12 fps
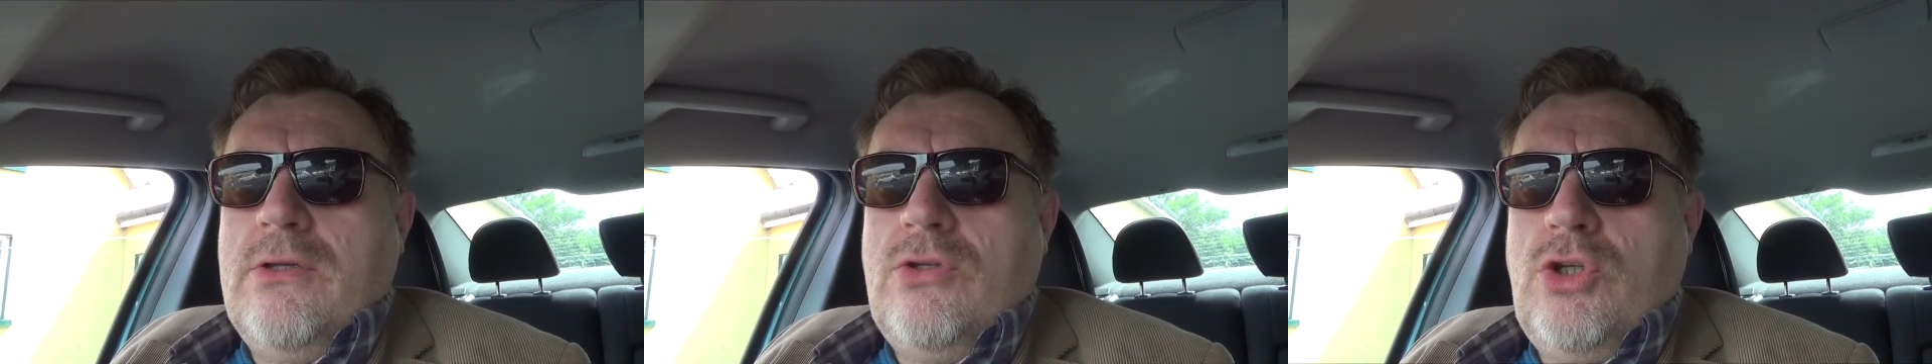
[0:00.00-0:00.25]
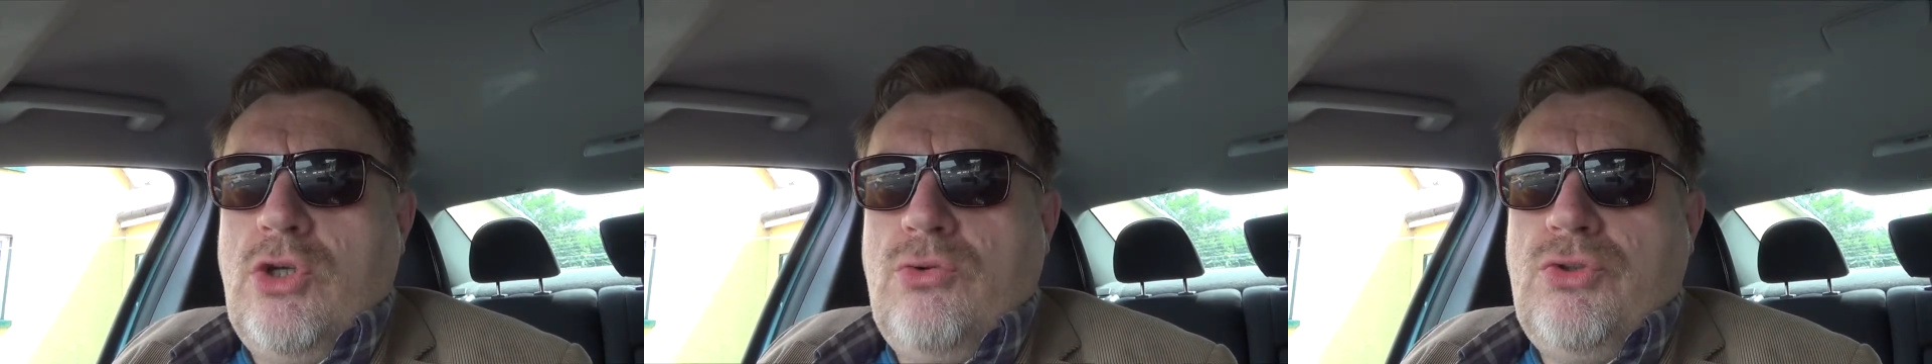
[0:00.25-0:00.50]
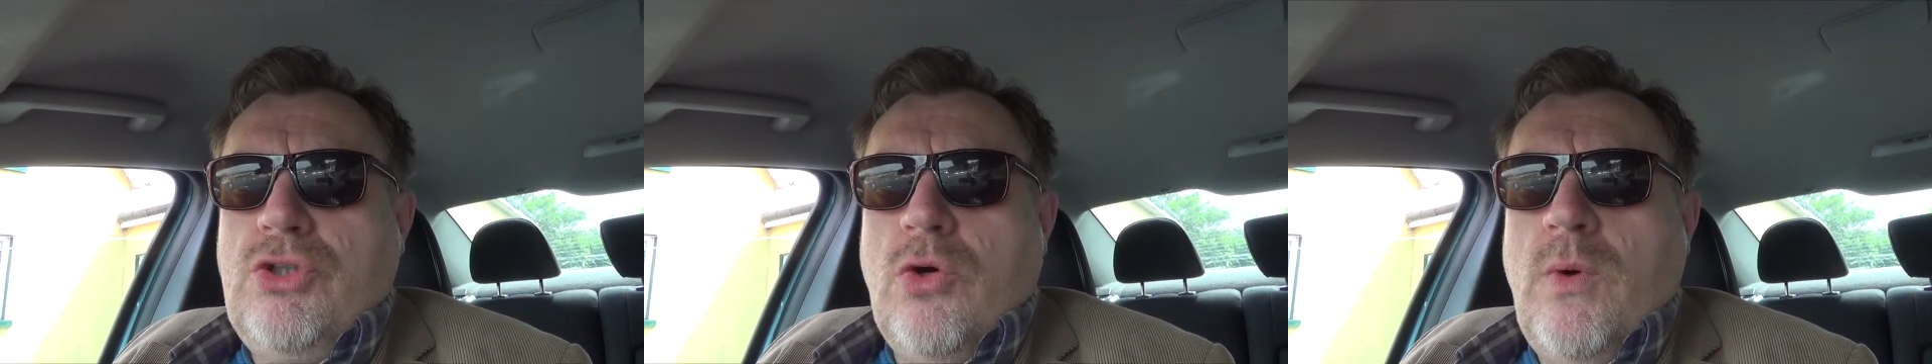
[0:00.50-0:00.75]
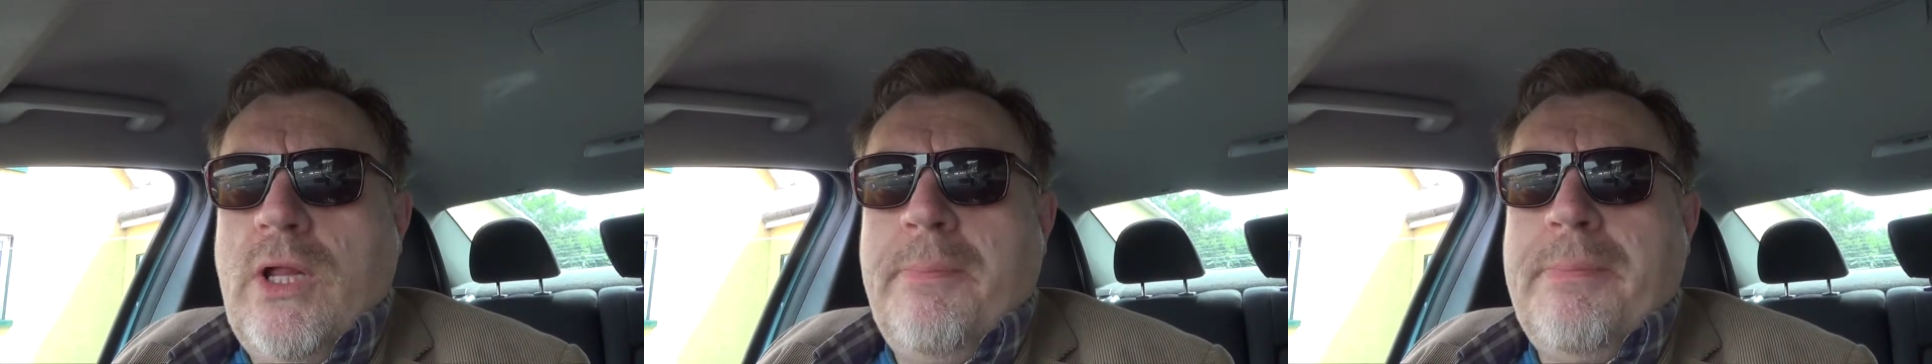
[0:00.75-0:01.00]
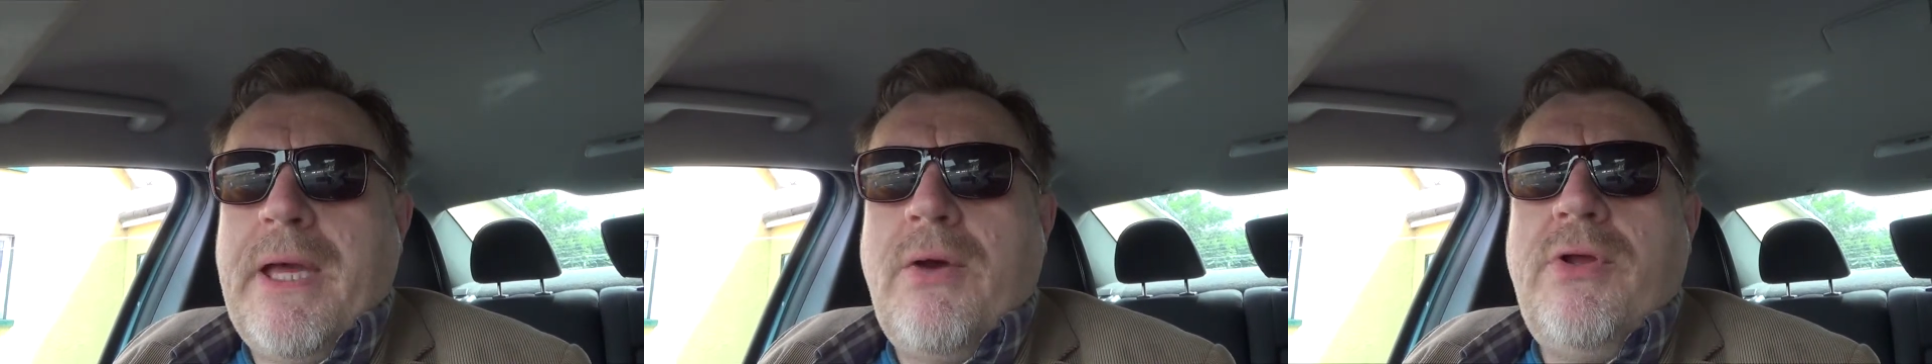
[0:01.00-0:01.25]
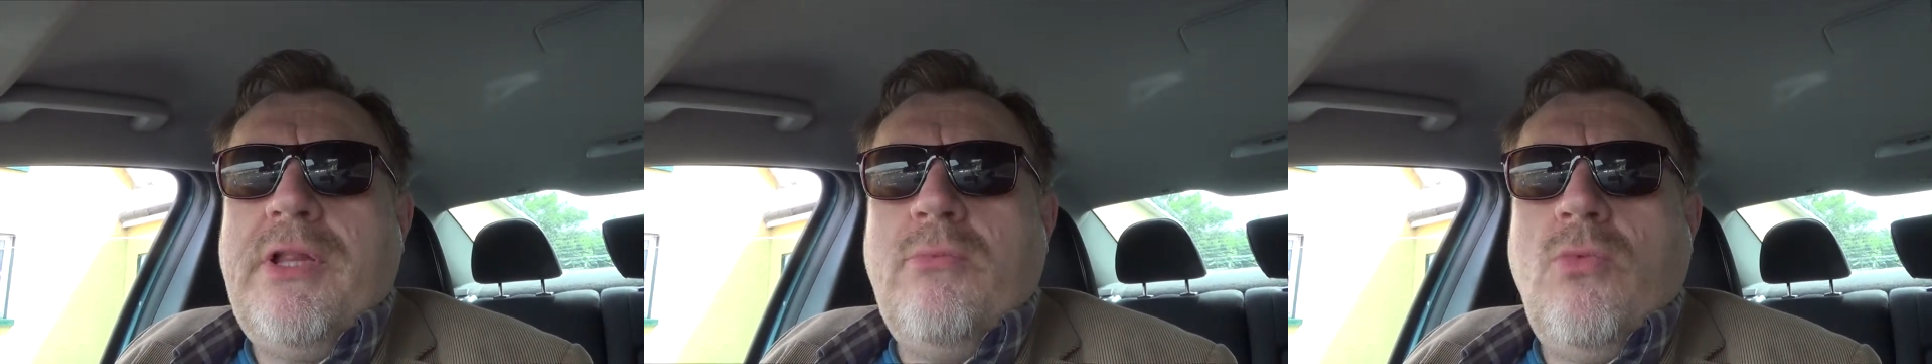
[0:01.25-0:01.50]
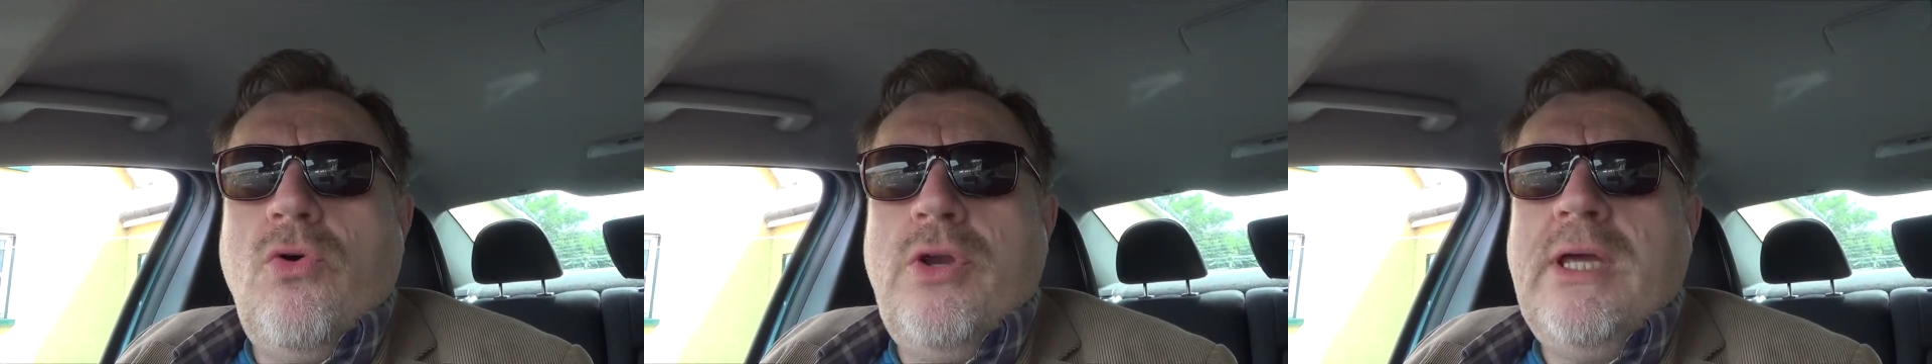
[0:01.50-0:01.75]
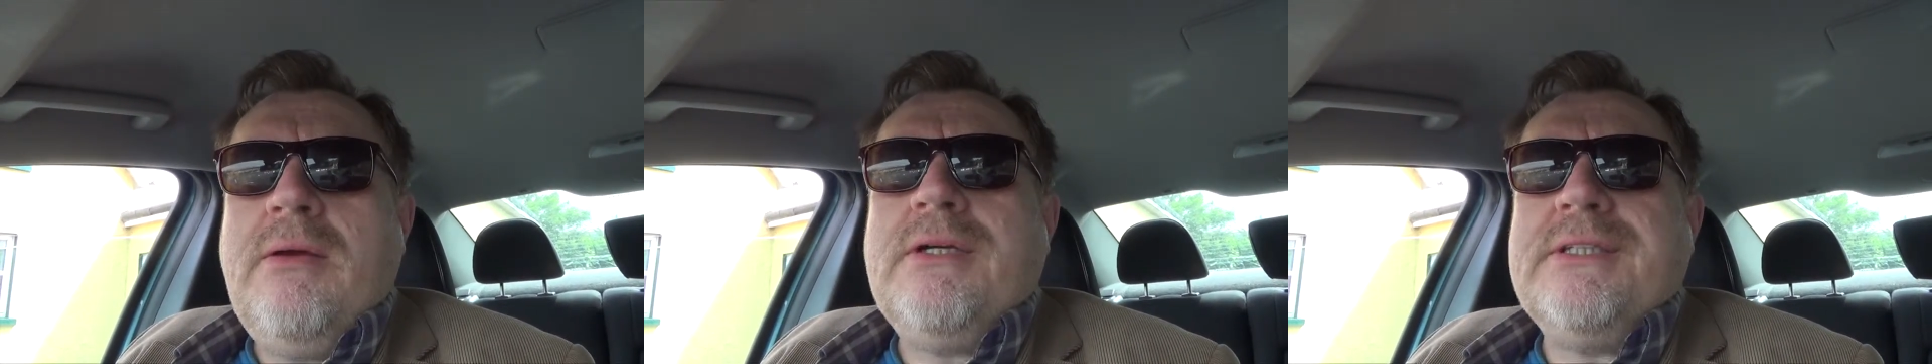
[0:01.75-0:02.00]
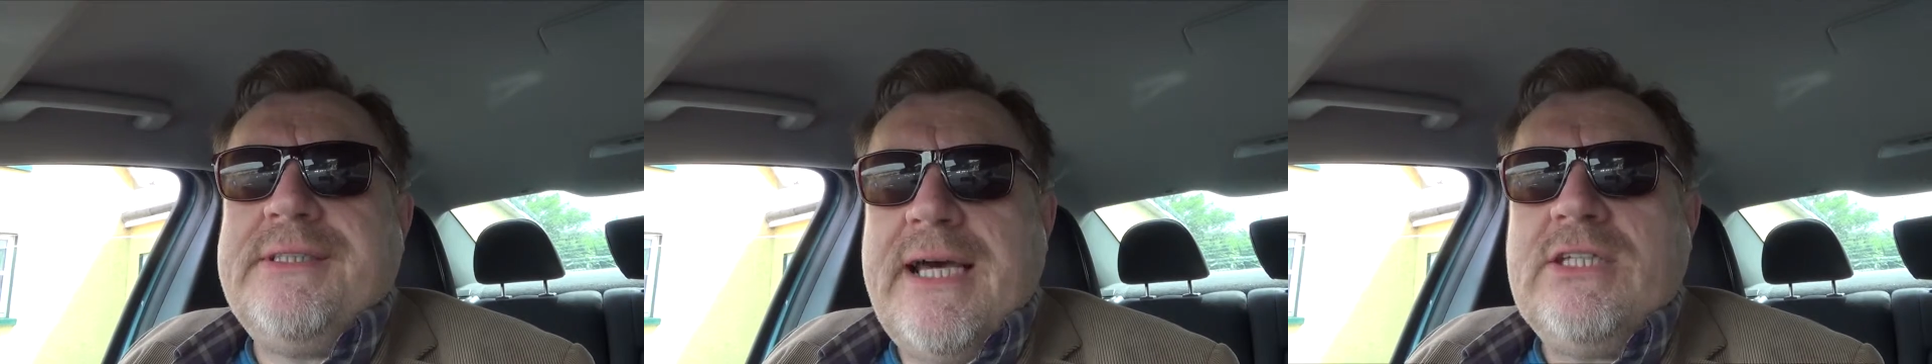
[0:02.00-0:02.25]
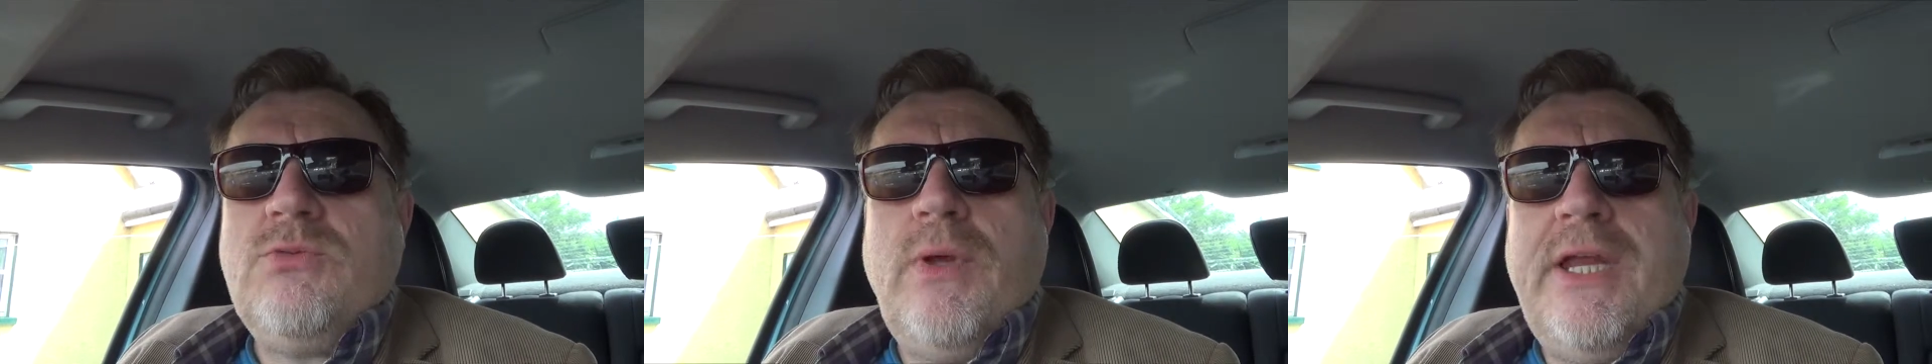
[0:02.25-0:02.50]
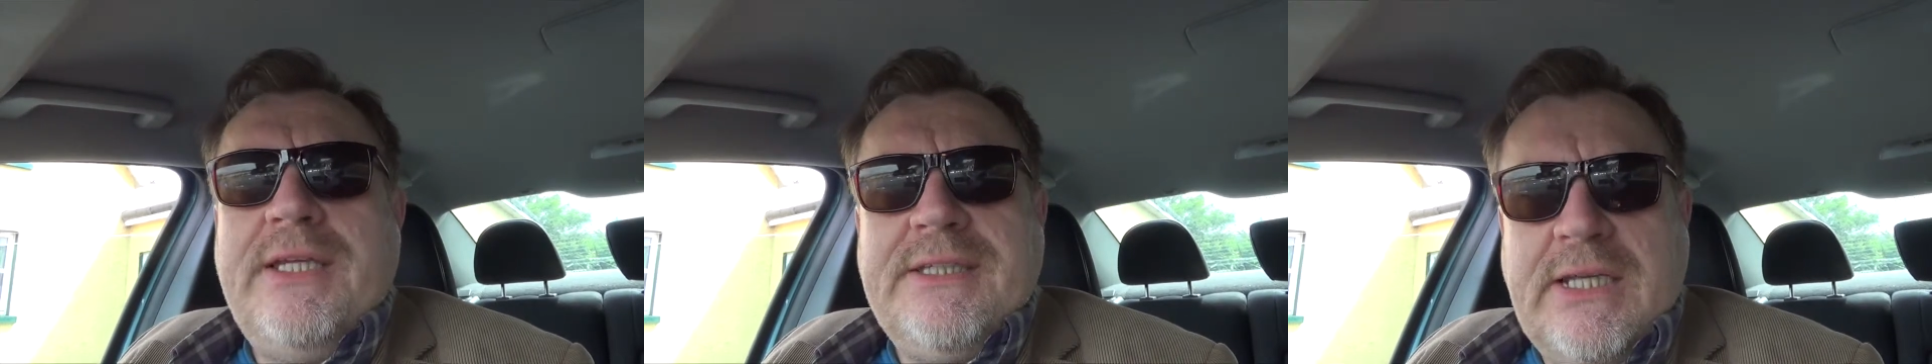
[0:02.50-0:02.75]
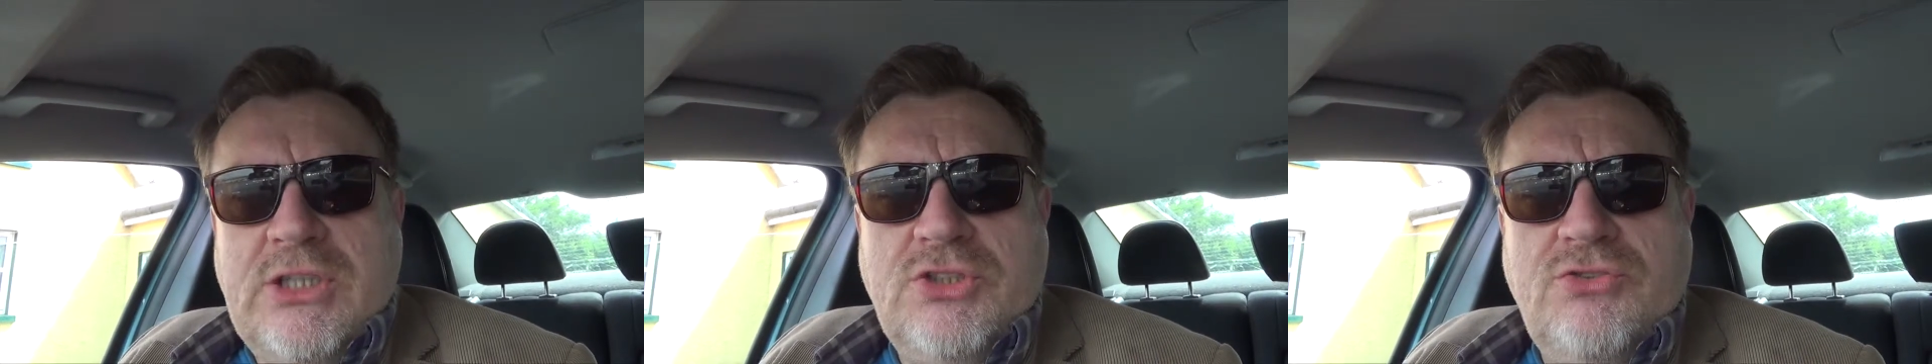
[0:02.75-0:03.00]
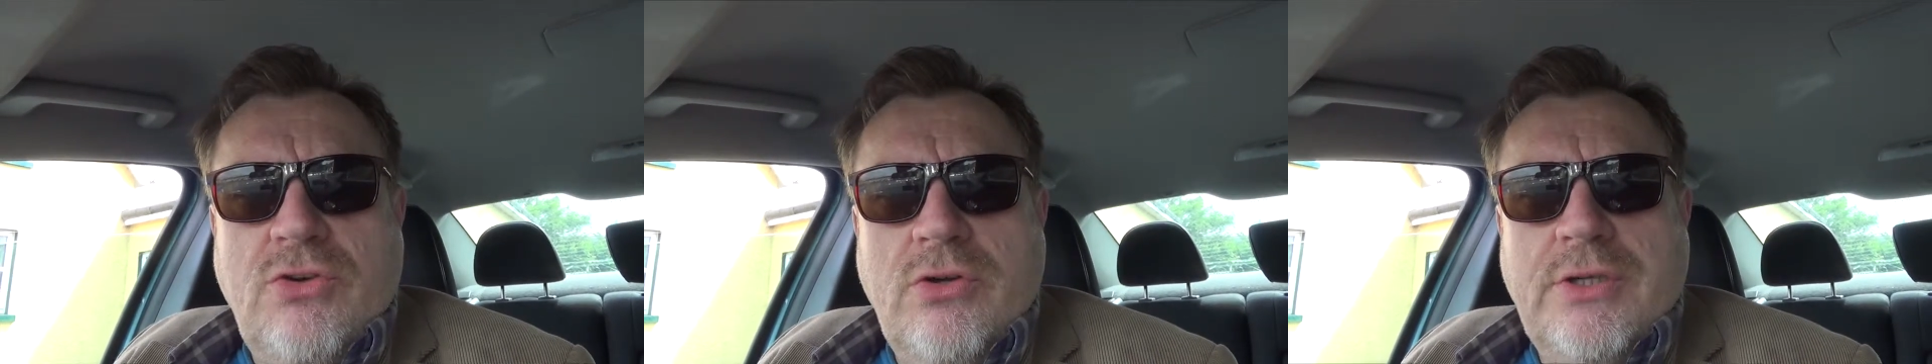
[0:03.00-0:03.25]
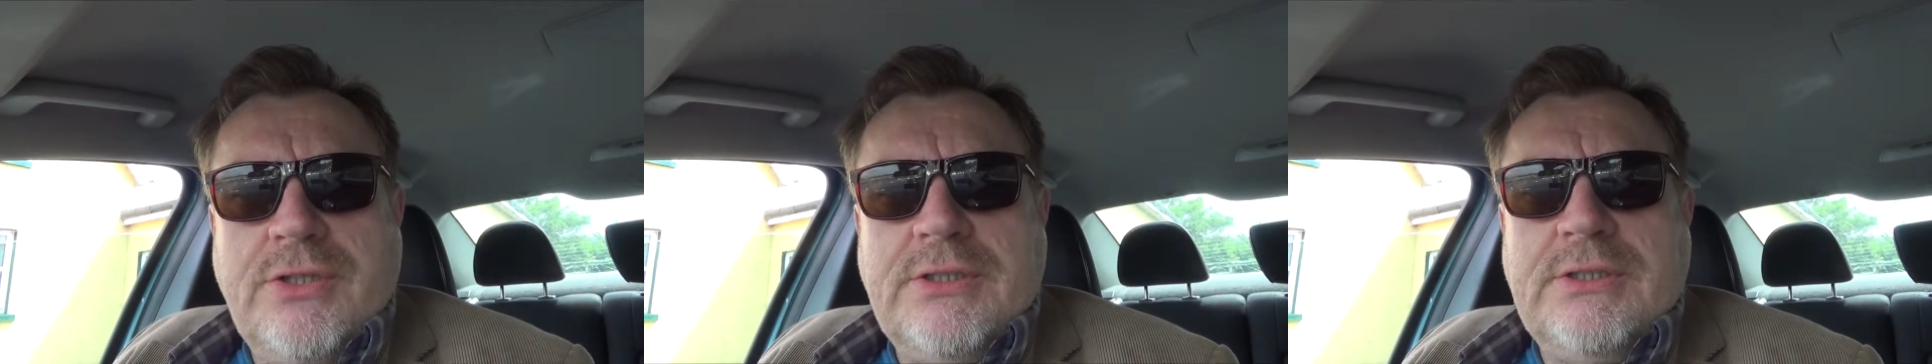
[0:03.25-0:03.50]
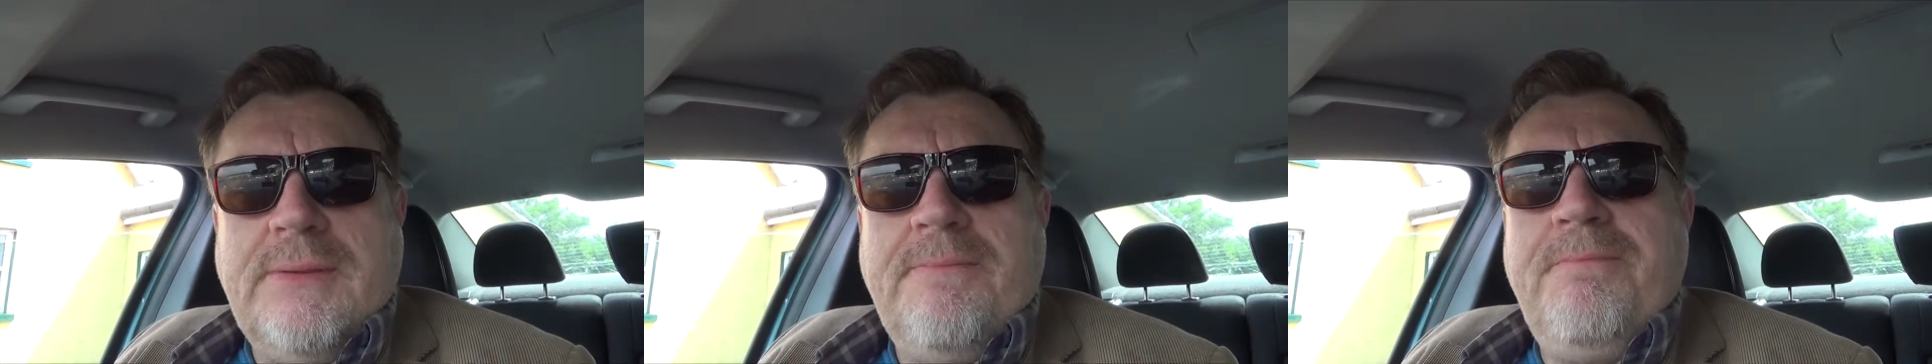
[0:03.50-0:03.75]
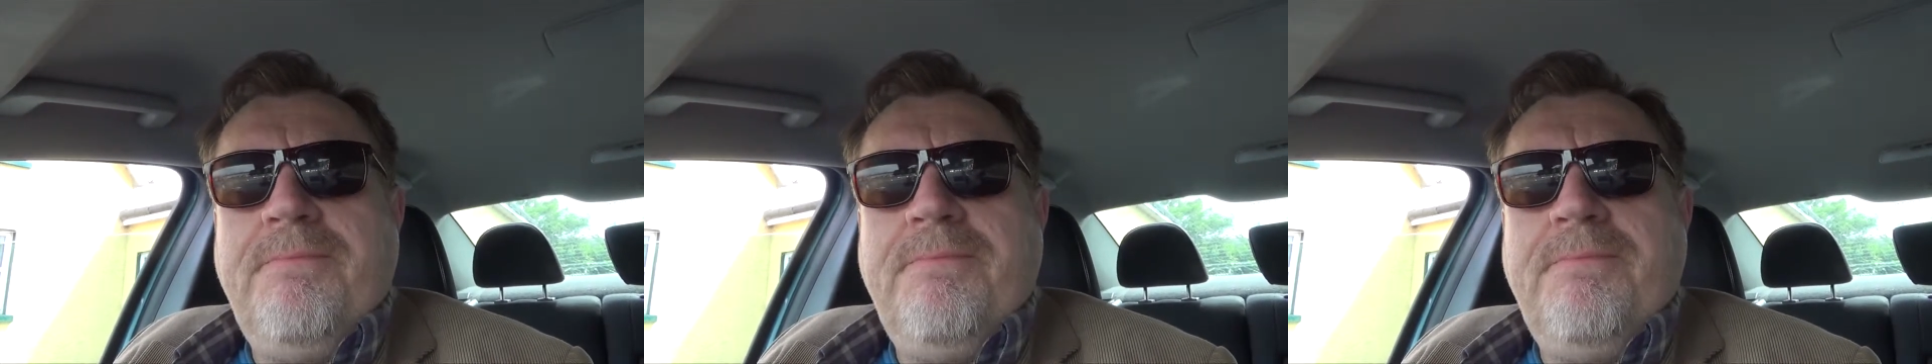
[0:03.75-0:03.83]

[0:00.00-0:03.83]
Use your willpower in the morning because that's when it's at its strongest.